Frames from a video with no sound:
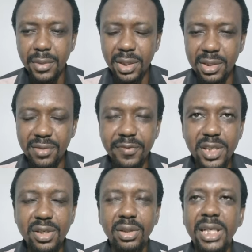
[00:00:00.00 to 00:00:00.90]
In this
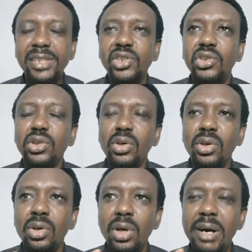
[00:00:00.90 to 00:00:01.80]
vision, I
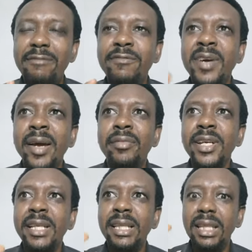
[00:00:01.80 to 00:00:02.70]
saw a
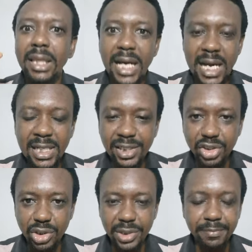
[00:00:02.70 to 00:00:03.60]
very
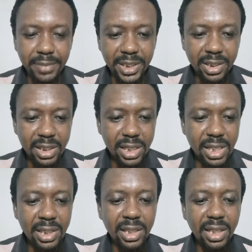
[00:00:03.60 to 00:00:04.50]
large trumpet
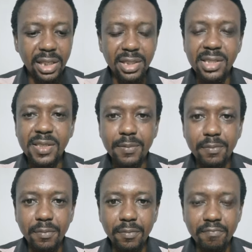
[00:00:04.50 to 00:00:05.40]
and it is
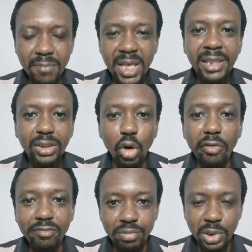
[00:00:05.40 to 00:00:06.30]
made
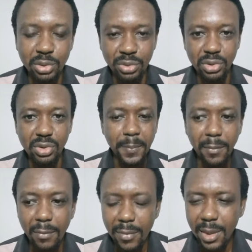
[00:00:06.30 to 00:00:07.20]
of bronze.
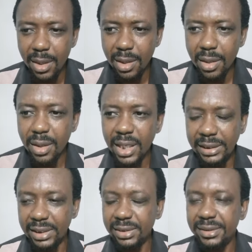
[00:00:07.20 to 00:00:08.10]
I
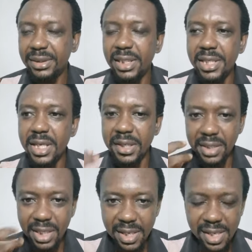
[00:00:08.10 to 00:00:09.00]
didn't see
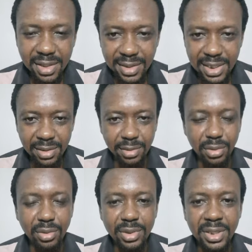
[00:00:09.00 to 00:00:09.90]
any
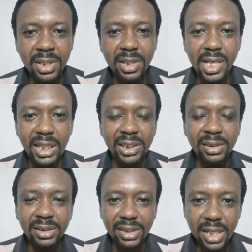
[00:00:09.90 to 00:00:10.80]
angel holding it. I
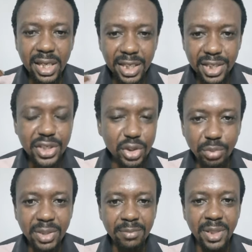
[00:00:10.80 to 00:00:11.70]
didn't see any
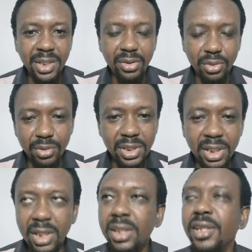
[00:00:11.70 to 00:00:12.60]
human being
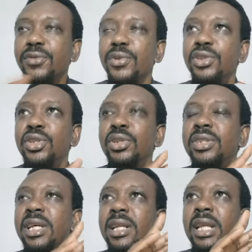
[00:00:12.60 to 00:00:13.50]
holding it. It was
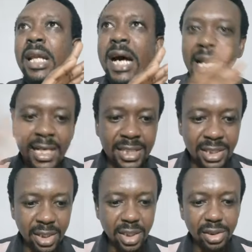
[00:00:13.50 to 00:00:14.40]
just a
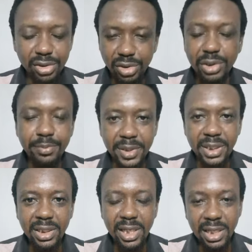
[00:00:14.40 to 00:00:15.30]
large
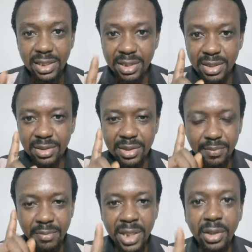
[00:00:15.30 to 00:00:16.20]
trumpet. And it is
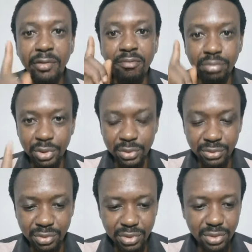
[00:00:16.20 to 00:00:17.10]
made of
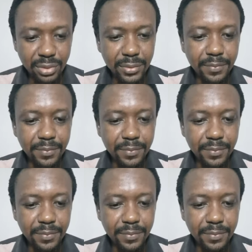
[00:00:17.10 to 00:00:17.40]
bronze.